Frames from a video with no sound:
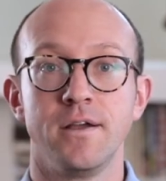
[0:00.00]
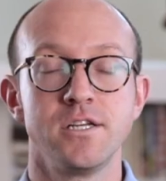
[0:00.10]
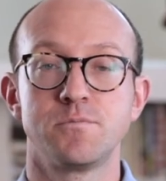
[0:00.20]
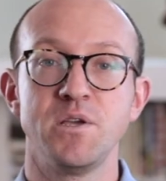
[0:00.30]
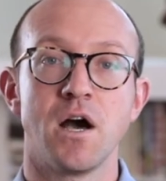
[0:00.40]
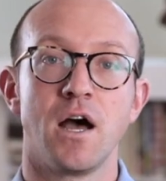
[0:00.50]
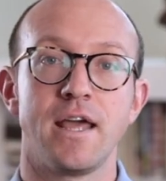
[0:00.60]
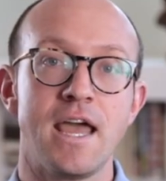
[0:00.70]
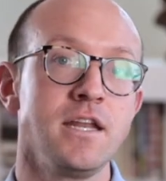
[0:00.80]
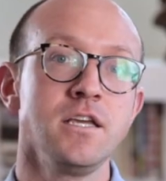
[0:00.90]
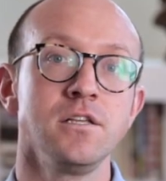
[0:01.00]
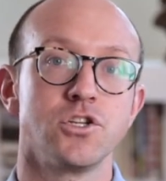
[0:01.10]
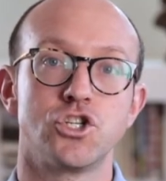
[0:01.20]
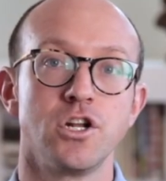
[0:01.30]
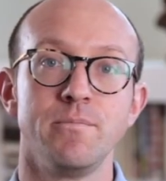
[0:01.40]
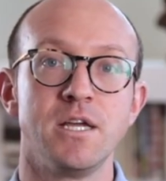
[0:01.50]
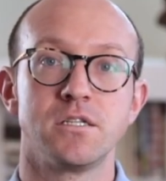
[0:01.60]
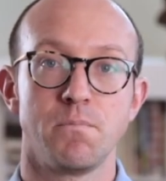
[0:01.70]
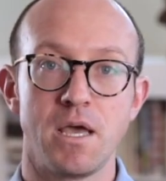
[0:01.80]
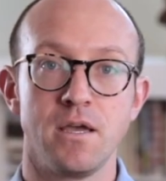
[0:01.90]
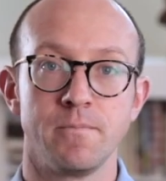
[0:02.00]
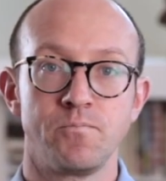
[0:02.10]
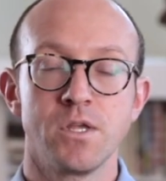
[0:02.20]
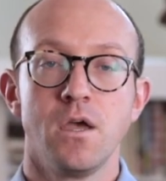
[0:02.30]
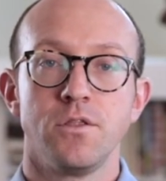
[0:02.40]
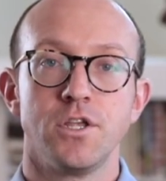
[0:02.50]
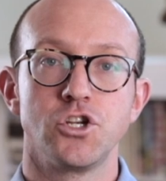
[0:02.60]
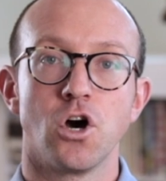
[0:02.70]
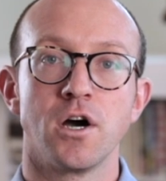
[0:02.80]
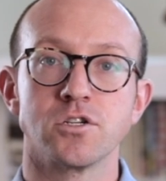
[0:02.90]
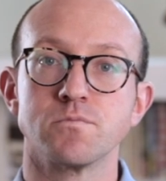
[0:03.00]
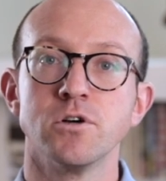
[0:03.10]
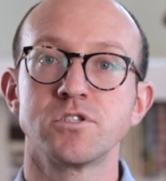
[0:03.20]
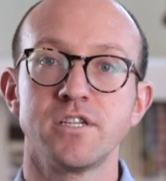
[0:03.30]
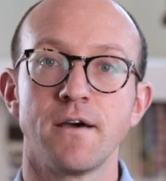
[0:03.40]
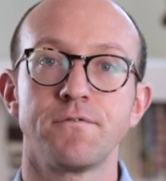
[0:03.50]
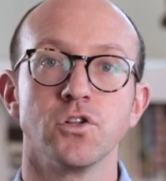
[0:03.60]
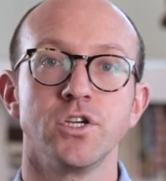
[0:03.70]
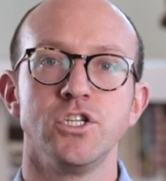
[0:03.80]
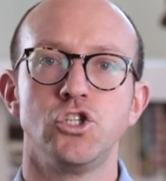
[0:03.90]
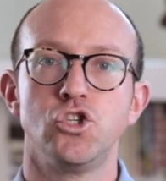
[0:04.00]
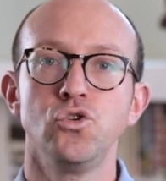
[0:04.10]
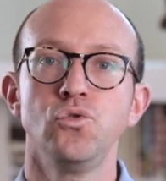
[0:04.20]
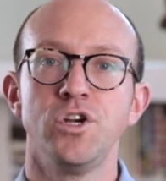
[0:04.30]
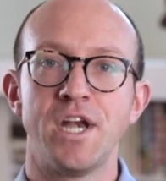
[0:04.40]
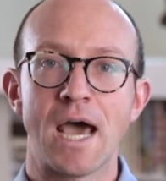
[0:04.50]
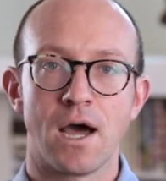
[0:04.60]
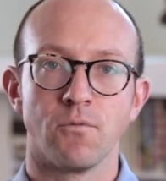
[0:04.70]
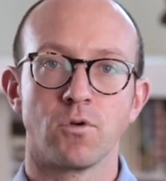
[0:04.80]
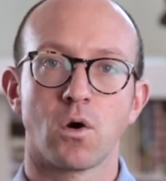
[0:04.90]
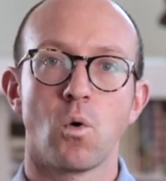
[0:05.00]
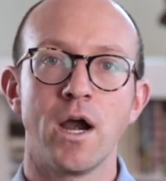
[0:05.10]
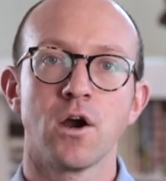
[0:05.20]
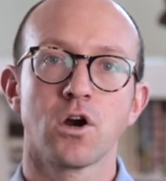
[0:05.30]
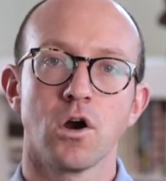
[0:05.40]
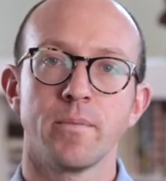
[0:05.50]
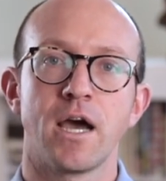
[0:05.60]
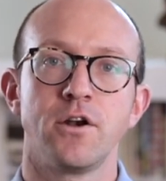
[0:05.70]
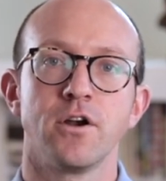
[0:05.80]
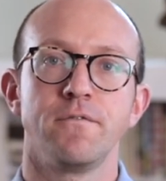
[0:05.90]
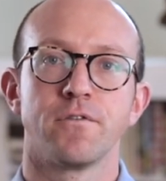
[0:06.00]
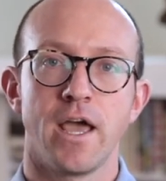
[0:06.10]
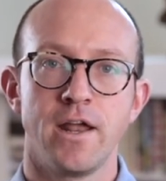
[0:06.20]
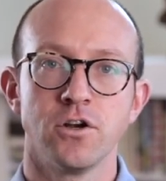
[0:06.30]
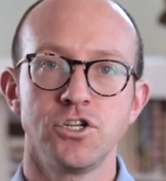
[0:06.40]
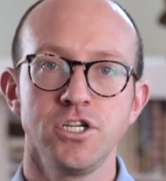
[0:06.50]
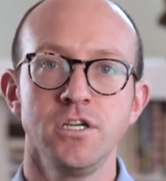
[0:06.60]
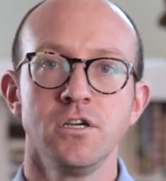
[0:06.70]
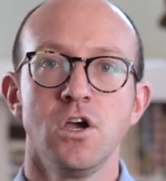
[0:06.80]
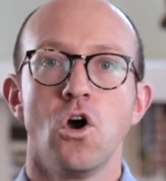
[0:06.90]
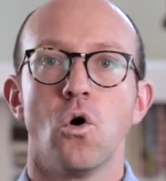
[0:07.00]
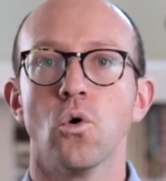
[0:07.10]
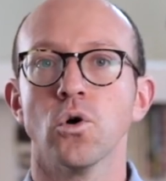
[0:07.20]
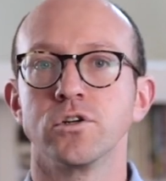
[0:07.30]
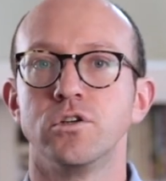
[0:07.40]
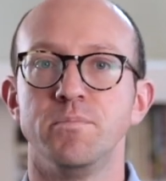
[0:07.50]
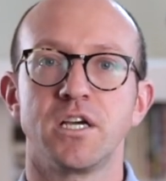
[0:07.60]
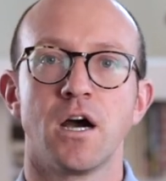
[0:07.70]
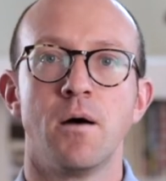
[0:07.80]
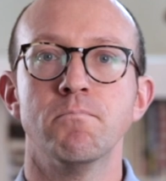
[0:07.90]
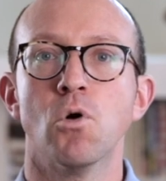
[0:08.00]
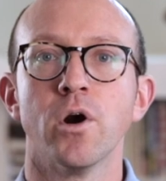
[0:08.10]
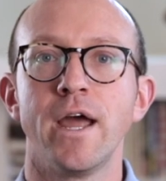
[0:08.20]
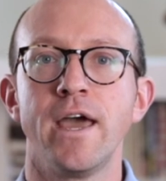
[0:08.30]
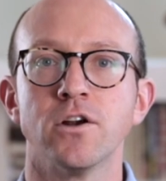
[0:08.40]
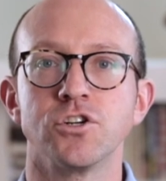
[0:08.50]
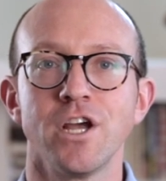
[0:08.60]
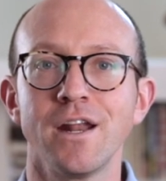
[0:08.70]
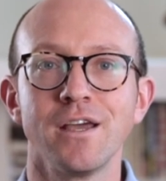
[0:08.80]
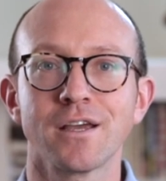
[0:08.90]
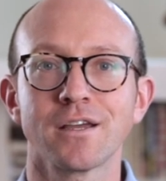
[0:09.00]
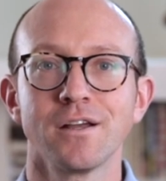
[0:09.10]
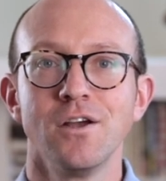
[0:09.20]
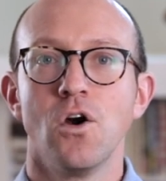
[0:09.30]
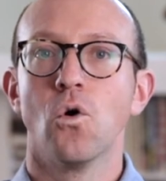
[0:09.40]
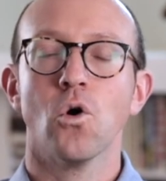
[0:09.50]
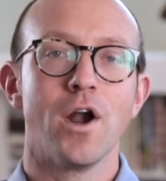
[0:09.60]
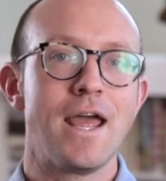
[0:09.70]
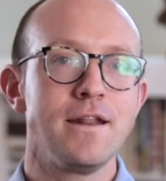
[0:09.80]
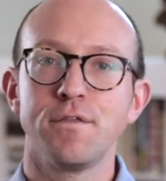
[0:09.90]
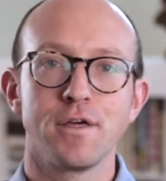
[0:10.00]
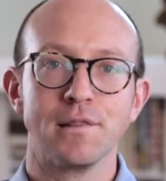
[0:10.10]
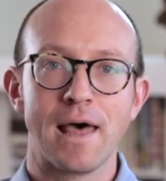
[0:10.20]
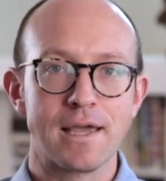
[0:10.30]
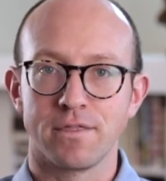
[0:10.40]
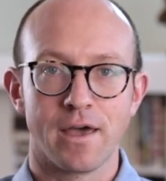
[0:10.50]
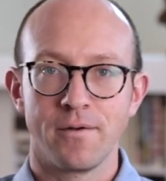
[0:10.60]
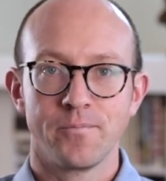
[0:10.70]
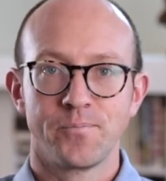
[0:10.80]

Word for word: It is beyond any legitimate debate that dogs most definitely do not require carbohydrate for energy or to become more energetic or anything like that.